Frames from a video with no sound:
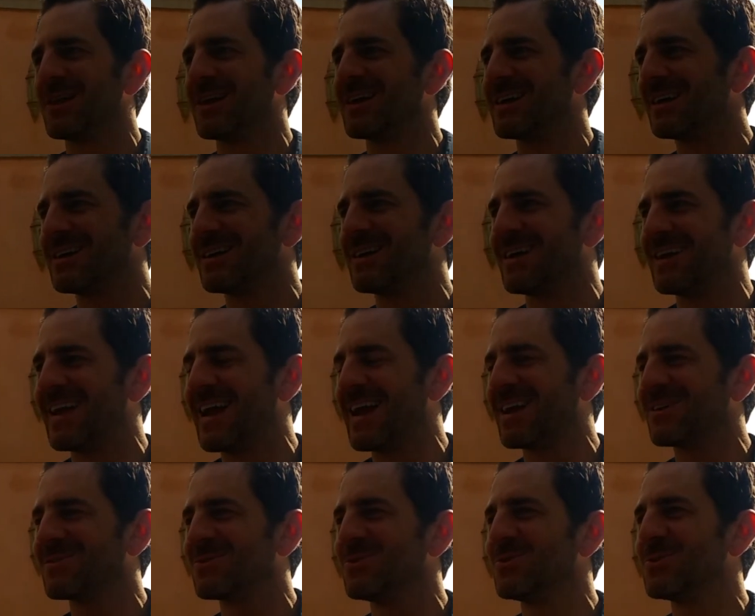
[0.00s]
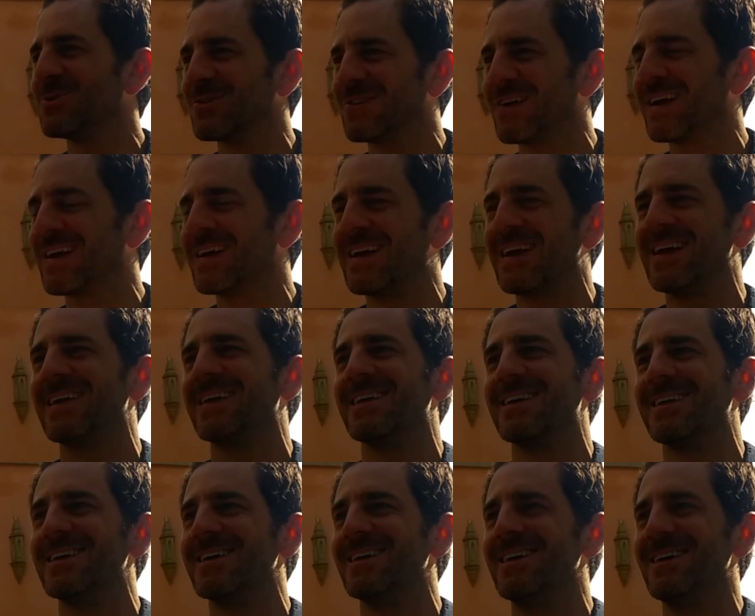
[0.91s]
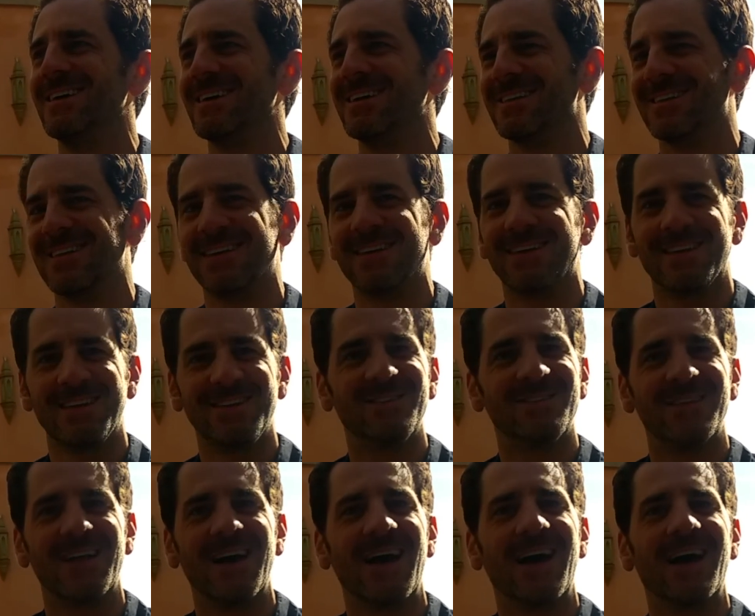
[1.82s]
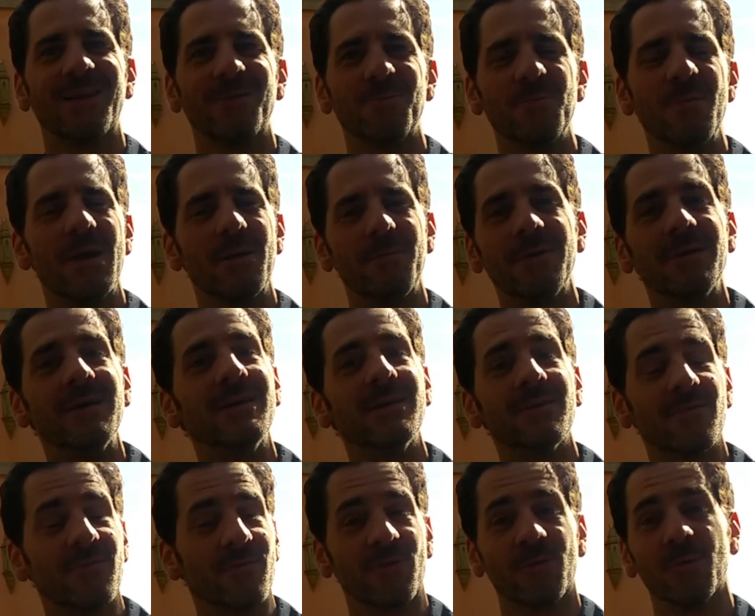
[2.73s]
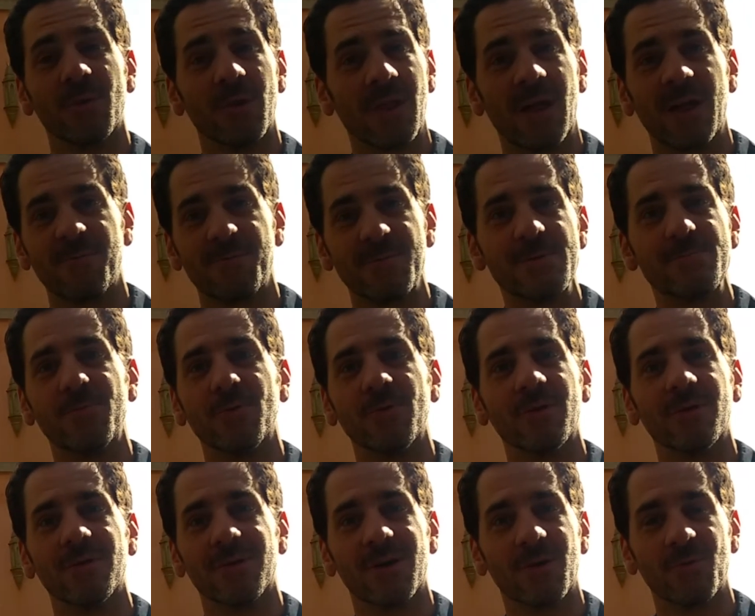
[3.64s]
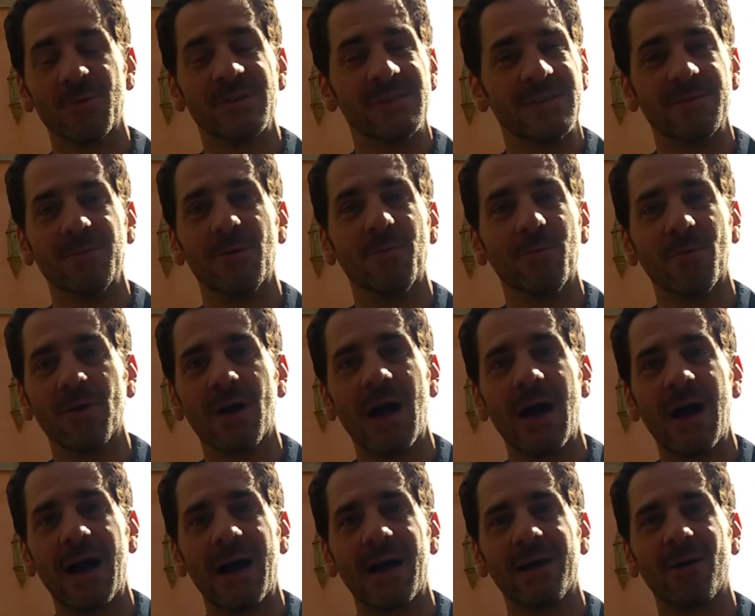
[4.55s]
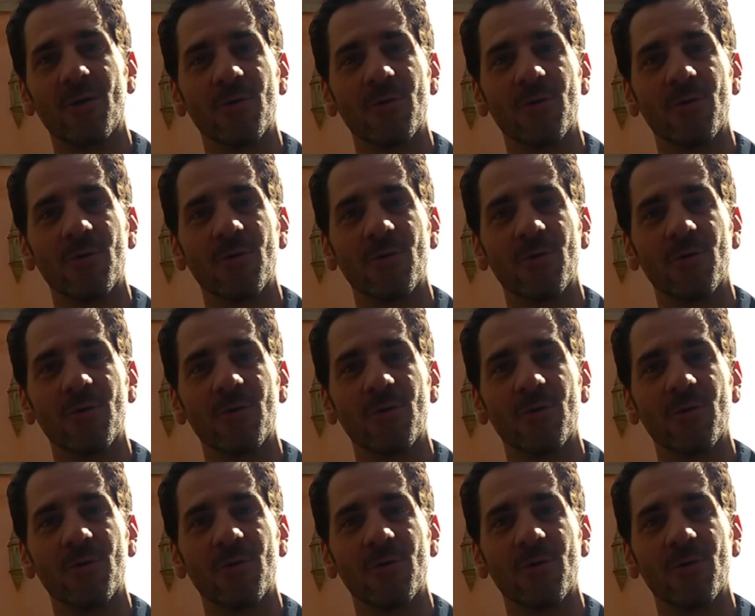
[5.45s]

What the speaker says: like an asshole, because I get it, that he's not, maybe for a lot of people, a redeemable guy.